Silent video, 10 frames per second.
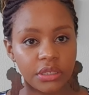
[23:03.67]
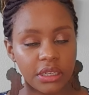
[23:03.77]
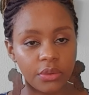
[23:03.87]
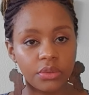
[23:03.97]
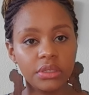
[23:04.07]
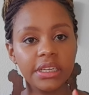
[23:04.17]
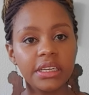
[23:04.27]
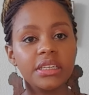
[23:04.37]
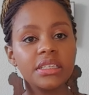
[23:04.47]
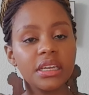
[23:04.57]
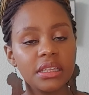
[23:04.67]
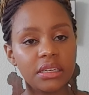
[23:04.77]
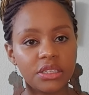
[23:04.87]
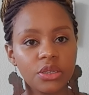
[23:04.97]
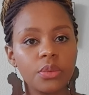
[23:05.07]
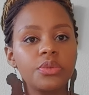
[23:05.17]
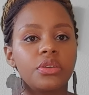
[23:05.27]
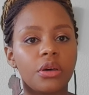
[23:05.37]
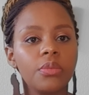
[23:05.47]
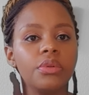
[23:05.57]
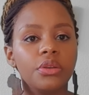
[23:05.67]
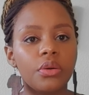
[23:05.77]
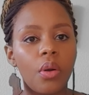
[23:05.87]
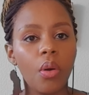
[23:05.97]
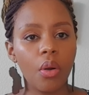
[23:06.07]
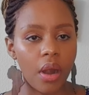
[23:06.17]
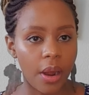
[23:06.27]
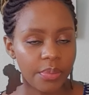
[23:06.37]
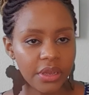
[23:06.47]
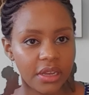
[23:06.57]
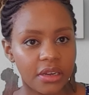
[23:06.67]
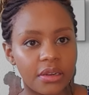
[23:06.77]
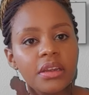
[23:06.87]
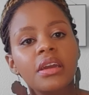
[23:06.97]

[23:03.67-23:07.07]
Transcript: and I will link it in the description down below or up here.